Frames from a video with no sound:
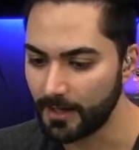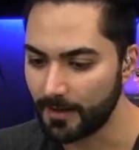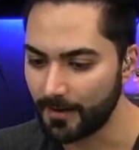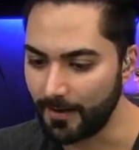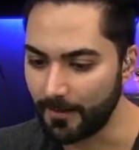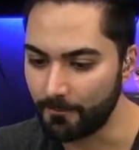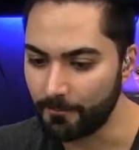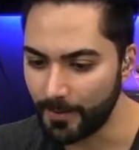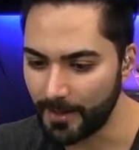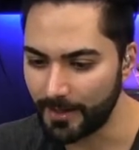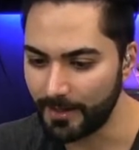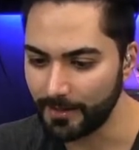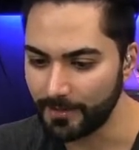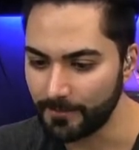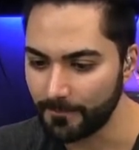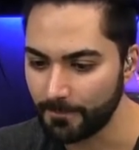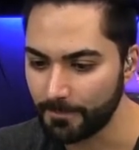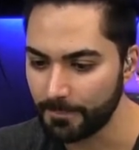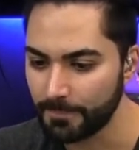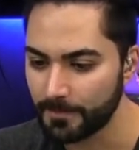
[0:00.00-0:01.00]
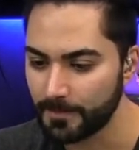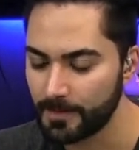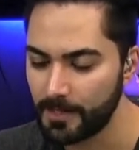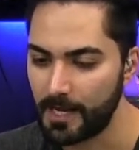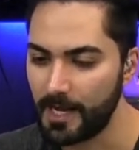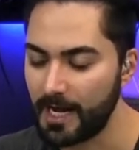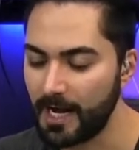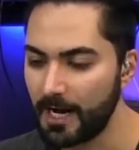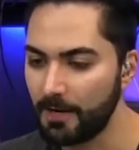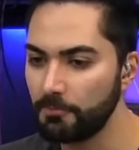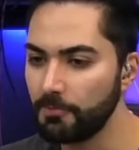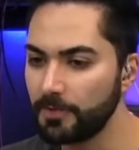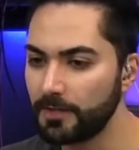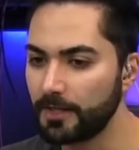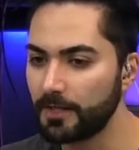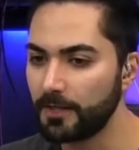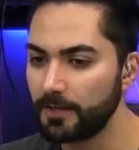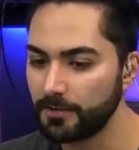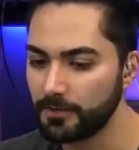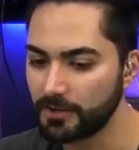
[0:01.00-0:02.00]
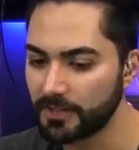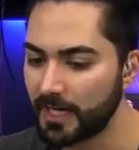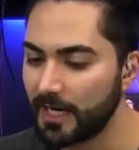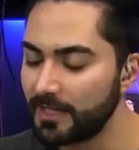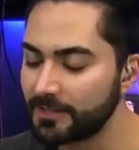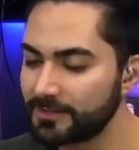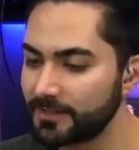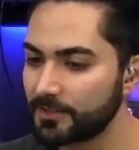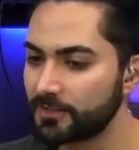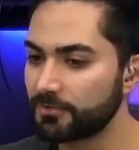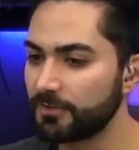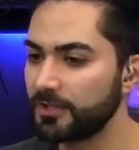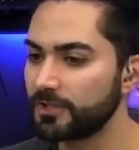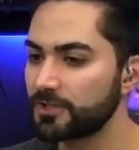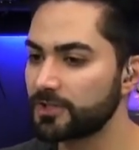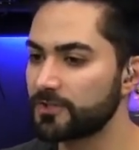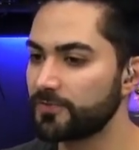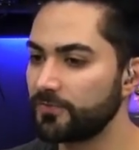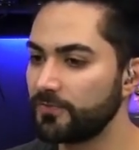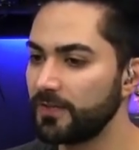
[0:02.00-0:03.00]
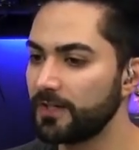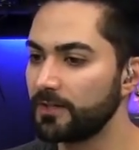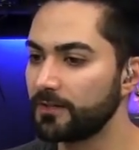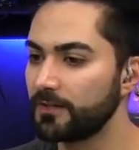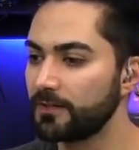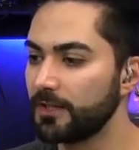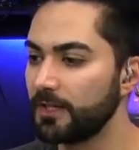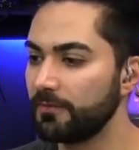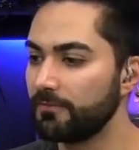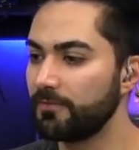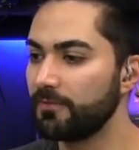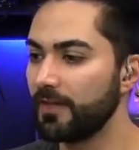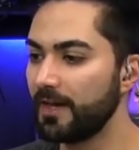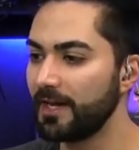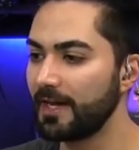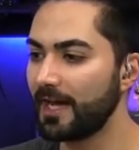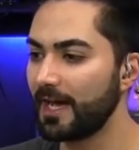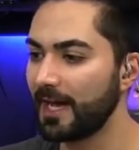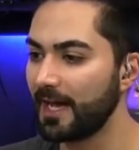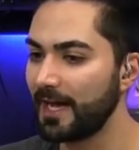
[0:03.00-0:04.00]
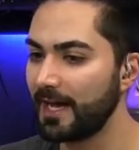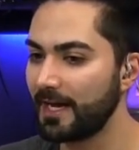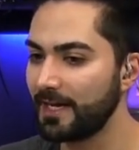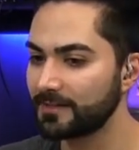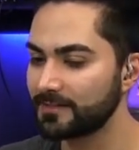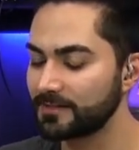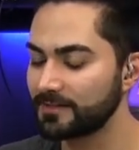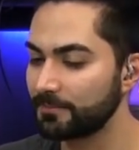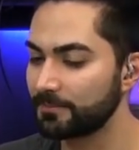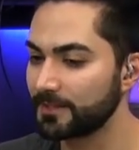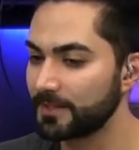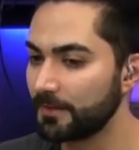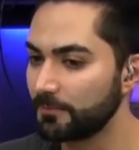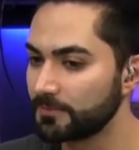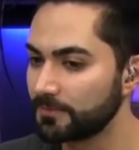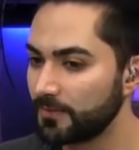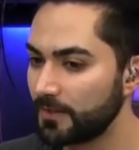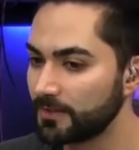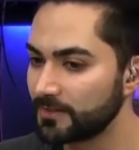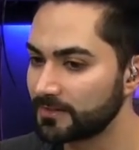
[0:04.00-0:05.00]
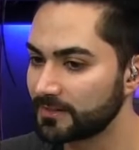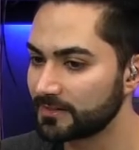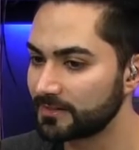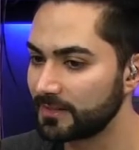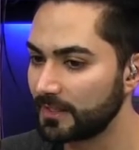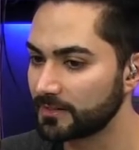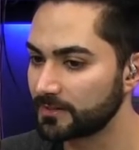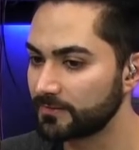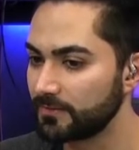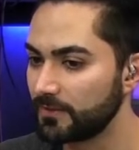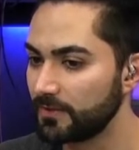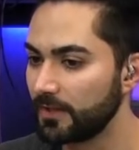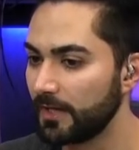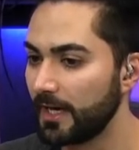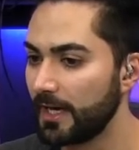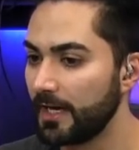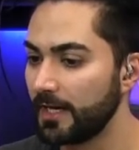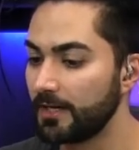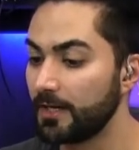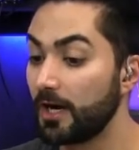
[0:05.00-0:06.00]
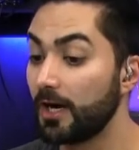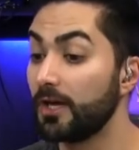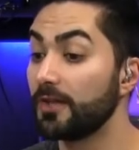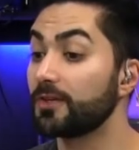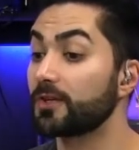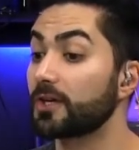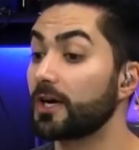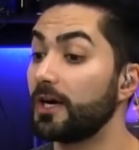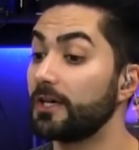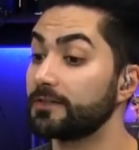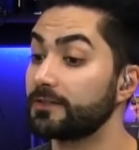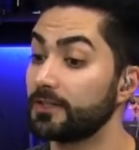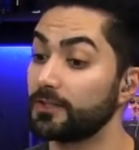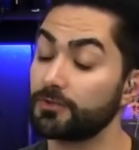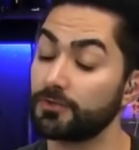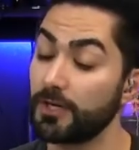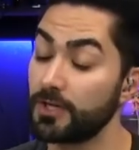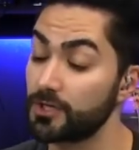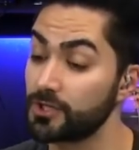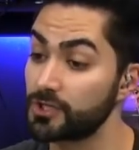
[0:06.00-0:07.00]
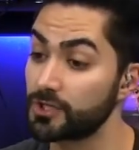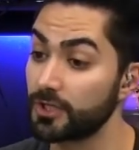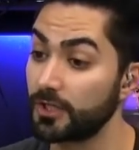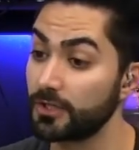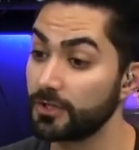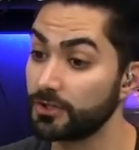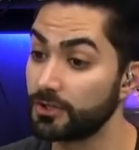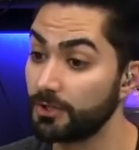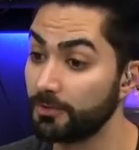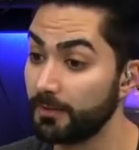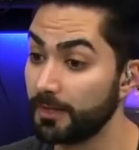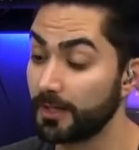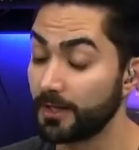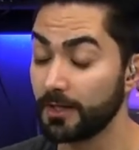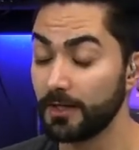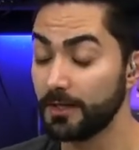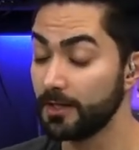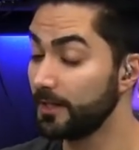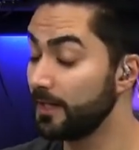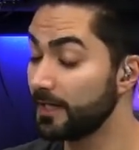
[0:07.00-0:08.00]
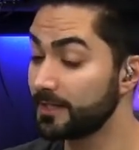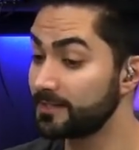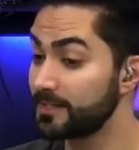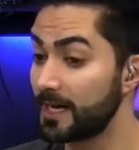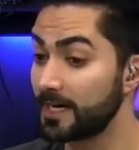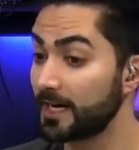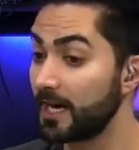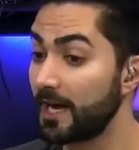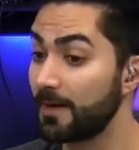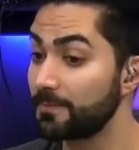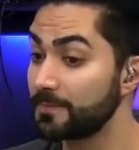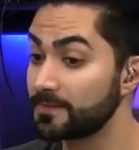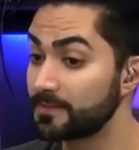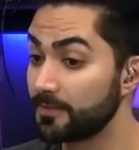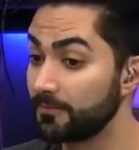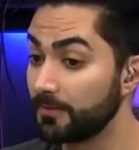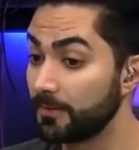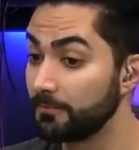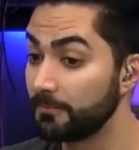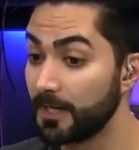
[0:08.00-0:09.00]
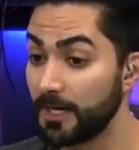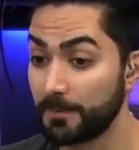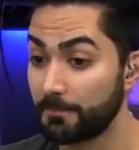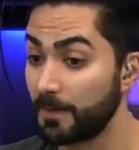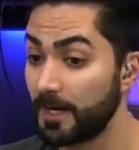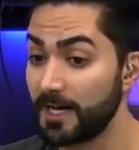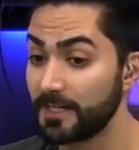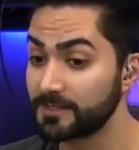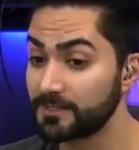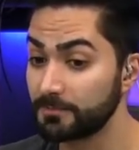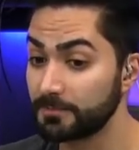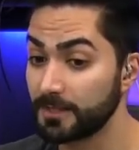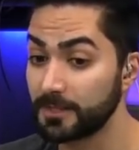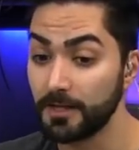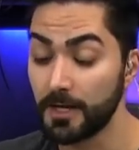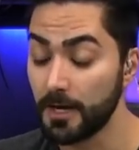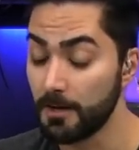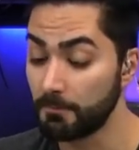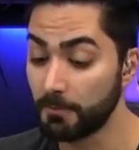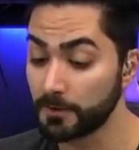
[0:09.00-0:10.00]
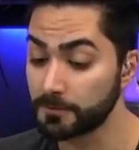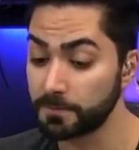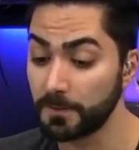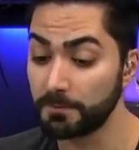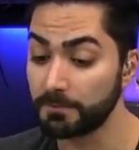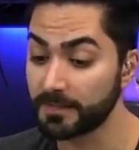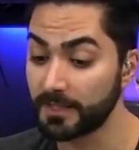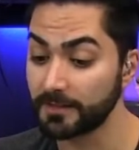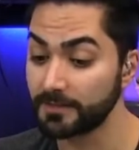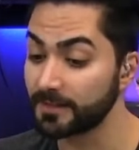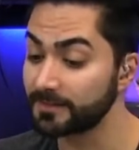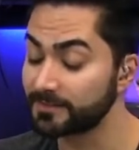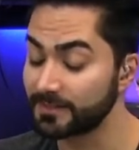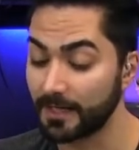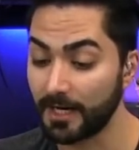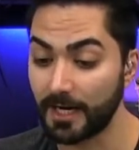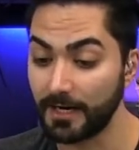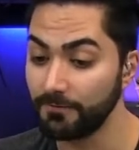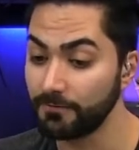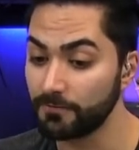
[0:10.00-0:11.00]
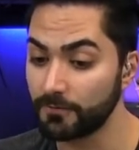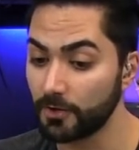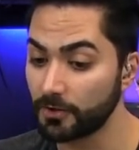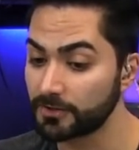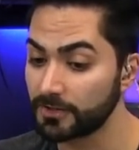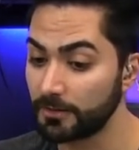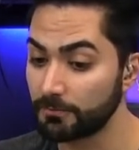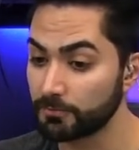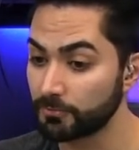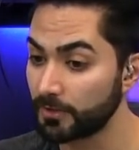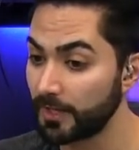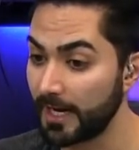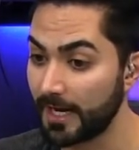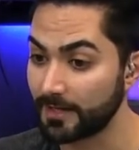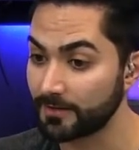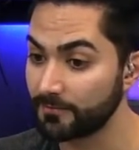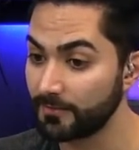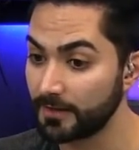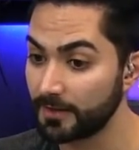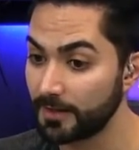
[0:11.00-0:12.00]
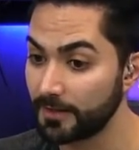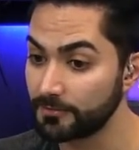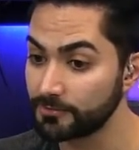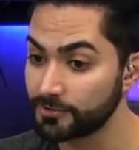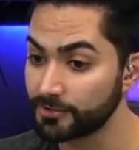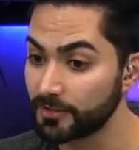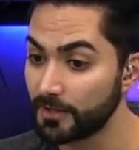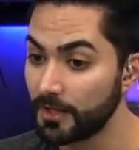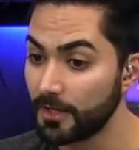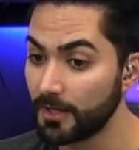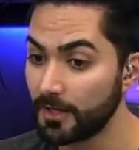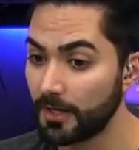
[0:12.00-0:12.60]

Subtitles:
But how would content creators feel if they had something that was very successful and other content creators started doing exact copies of them? And possibly, most people listen, I've looked up React videos.